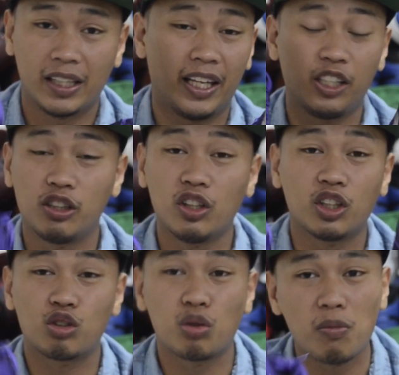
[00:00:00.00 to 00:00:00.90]
They
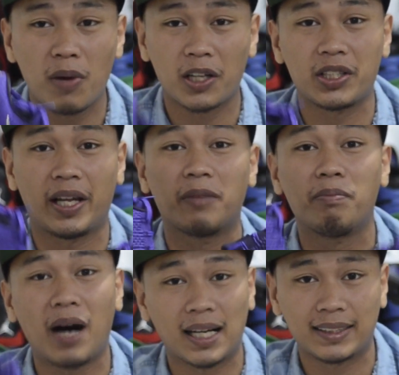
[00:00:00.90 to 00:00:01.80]
look too much like
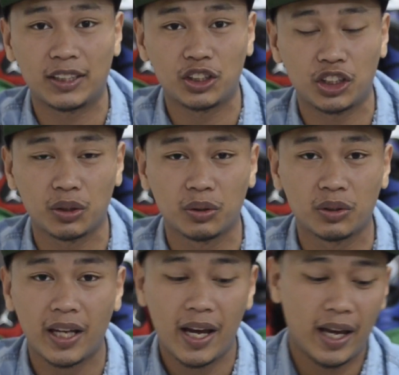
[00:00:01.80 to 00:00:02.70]
boxing shoes,